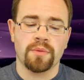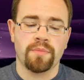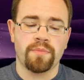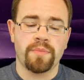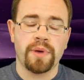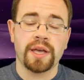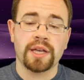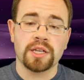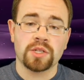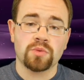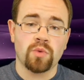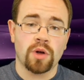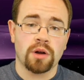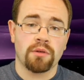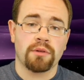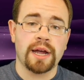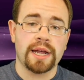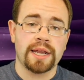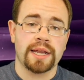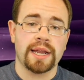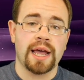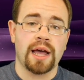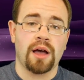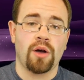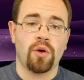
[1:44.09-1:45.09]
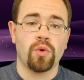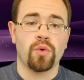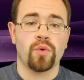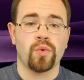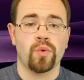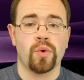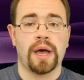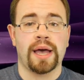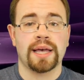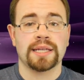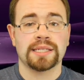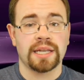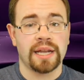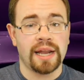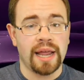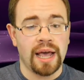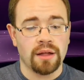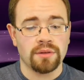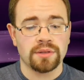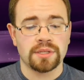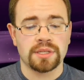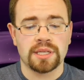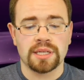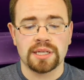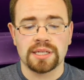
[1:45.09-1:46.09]
The biggest one right now who has
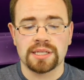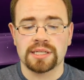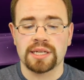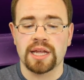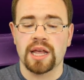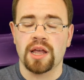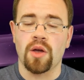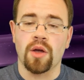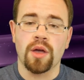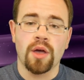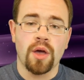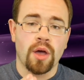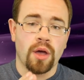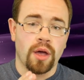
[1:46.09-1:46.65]
announced this saying